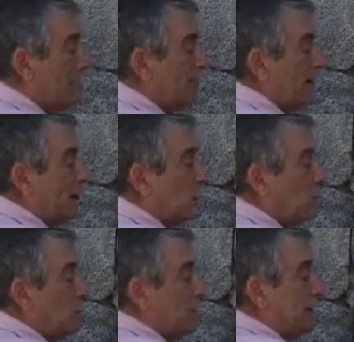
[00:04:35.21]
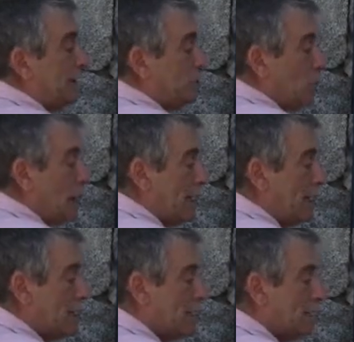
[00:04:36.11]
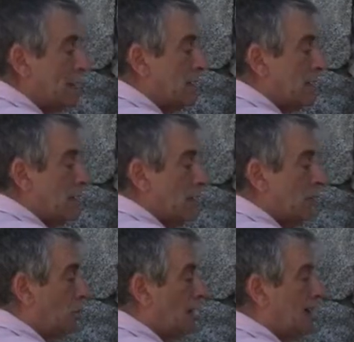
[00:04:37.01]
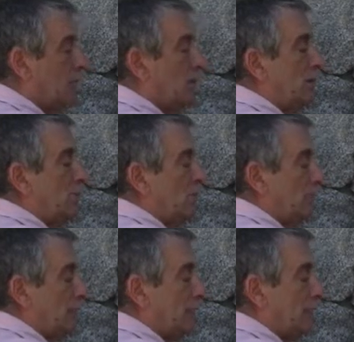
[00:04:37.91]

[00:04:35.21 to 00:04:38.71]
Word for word: If I go this way, water will move